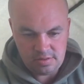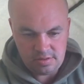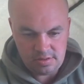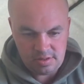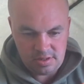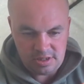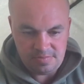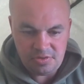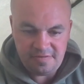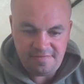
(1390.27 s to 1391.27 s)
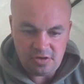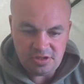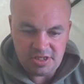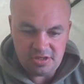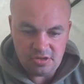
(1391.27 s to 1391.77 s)
There you go. Put your floss
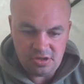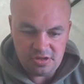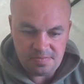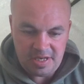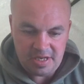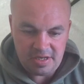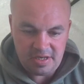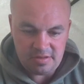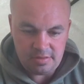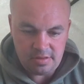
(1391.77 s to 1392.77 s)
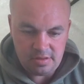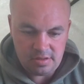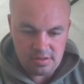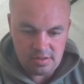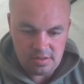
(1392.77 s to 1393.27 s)
in the hook of the baiting needle
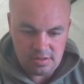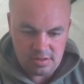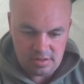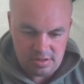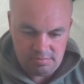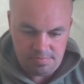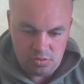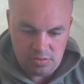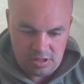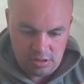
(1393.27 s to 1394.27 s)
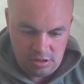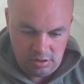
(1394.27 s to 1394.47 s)
and pull that on.